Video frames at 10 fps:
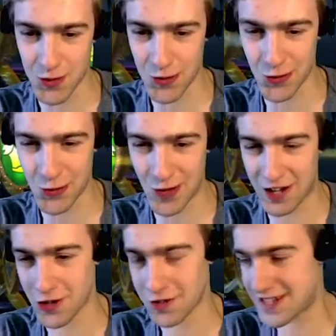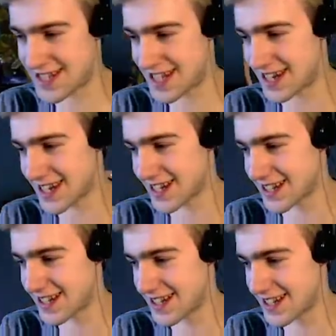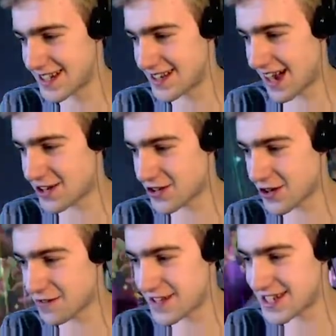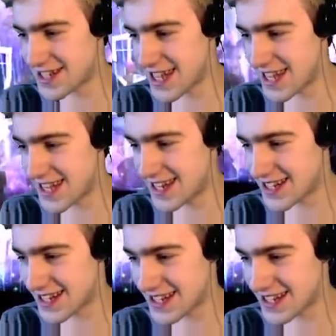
Ooh, I don't know if he's dead. I don't know if he's dead.